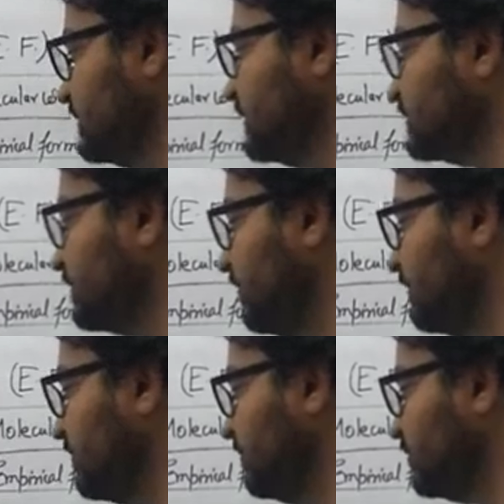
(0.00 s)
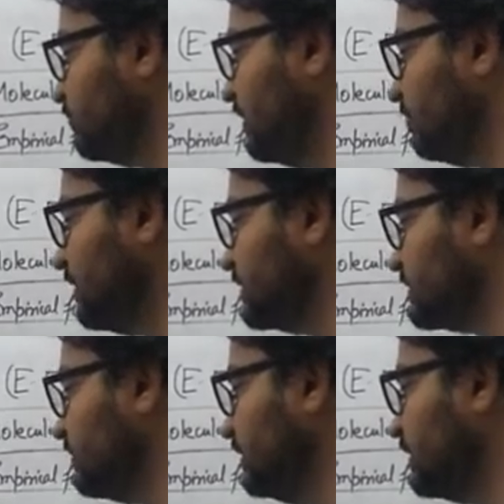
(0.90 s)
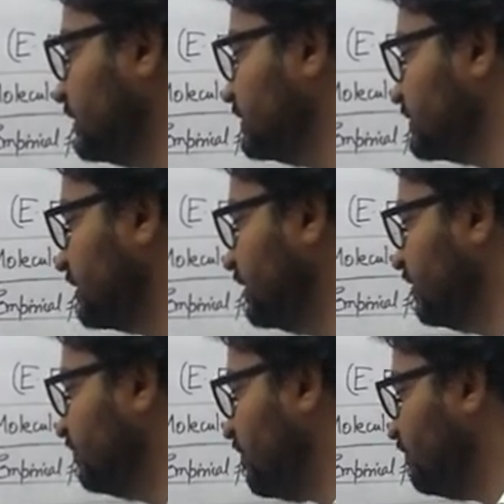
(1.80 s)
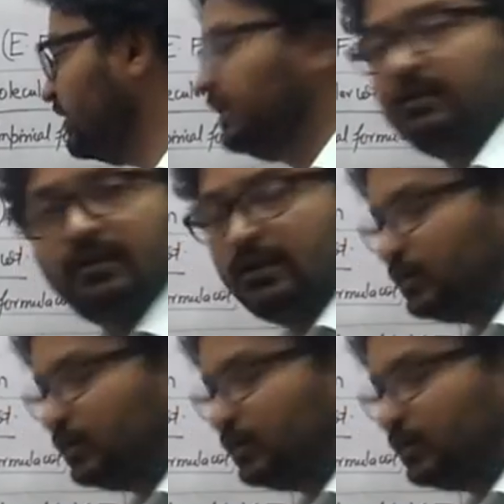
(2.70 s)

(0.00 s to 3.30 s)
CH3 weight will be 12 plus 3, that is 15.